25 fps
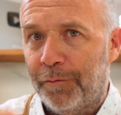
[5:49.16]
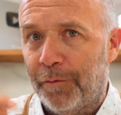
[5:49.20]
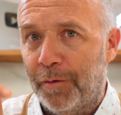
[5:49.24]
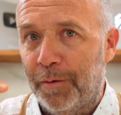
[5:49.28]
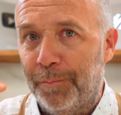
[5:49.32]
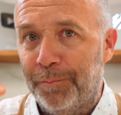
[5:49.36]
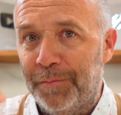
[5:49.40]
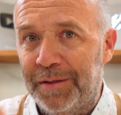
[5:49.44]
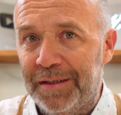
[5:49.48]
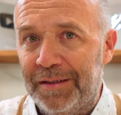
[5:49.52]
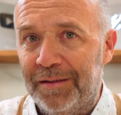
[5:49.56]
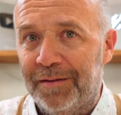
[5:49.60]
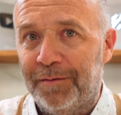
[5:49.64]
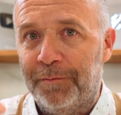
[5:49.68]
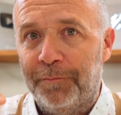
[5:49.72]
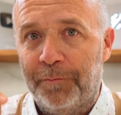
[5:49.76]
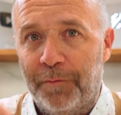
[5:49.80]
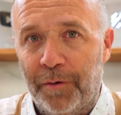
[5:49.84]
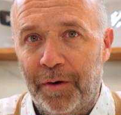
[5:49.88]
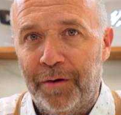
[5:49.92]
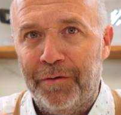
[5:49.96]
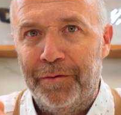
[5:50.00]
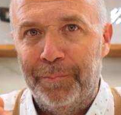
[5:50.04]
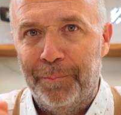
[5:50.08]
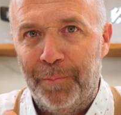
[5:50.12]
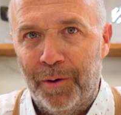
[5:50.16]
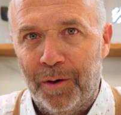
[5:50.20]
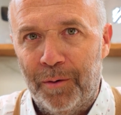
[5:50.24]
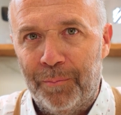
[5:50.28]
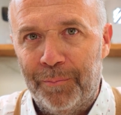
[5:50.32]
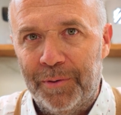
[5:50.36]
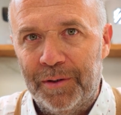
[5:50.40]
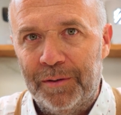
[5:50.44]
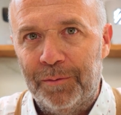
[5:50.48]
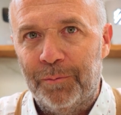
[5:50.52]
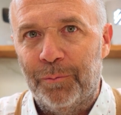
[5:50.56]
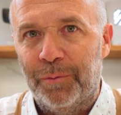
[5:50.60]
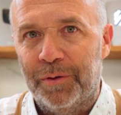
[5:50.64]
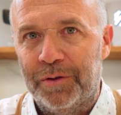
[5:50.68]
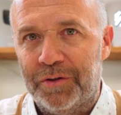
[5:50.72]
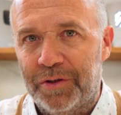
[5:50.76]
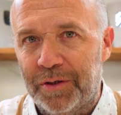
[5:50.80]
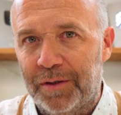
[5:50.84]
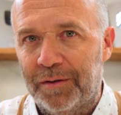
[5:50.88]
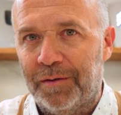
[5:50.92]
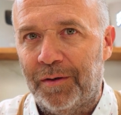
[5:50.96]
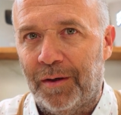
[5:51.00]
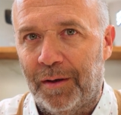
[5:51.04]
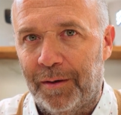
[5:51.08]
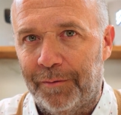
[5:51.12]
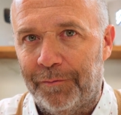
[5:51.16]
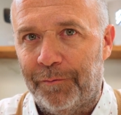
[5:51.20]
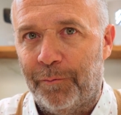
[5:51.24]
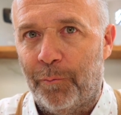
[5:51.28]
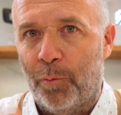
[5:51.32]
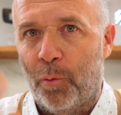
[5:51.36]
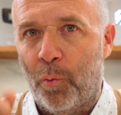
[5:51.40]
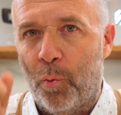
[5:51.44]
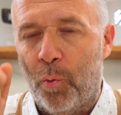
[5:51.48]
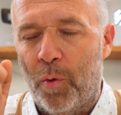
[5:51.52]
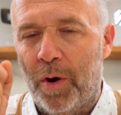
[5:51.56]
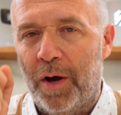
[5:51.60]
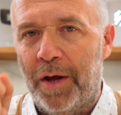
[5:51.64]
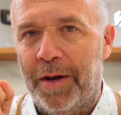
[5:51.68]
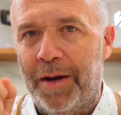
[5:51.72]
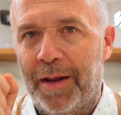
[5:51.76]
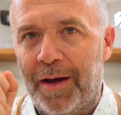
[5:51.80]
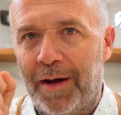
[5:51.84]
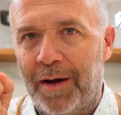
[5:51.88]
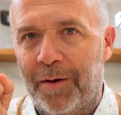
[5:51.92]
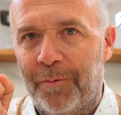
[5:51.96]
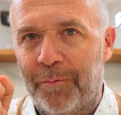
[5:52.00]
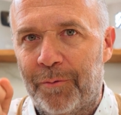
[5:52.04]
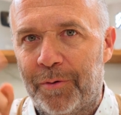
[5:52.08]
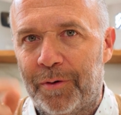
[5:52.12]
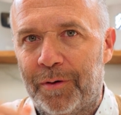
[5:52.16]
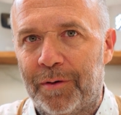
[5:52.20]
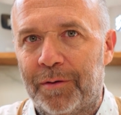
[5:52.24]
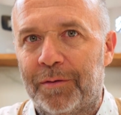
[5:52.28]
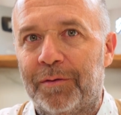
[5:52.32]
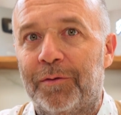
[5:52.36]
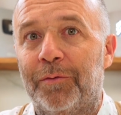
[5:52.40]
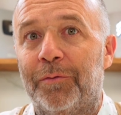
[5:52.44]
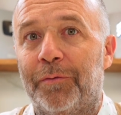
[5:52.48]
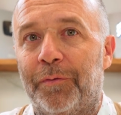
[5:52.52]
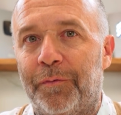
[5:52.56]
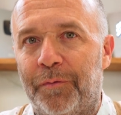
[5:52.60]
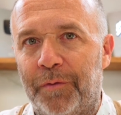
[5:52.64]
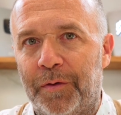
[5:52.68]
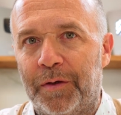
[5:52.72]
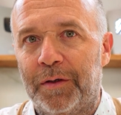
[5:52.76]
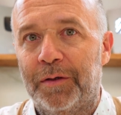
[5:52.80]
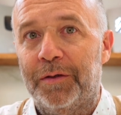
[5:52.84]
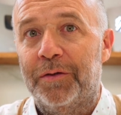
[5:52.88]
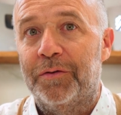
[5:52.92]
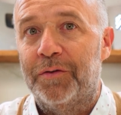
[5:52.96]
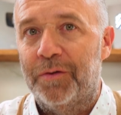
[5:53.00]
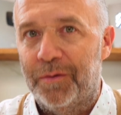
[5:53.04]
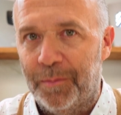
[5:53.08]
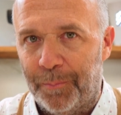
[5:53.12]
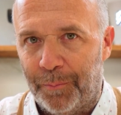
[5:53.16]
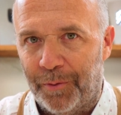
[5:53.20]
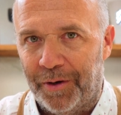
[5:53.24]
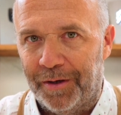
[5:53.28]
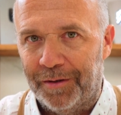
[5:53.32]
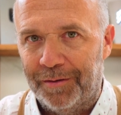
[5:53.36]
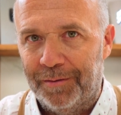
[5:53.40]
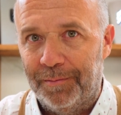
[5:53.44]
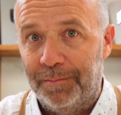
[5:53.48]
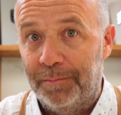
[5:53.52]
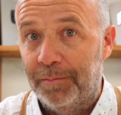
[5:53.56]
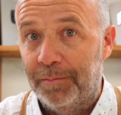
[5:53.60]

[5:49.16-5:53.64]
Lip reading: from this very moment, we just have 1 hour to finish the bread.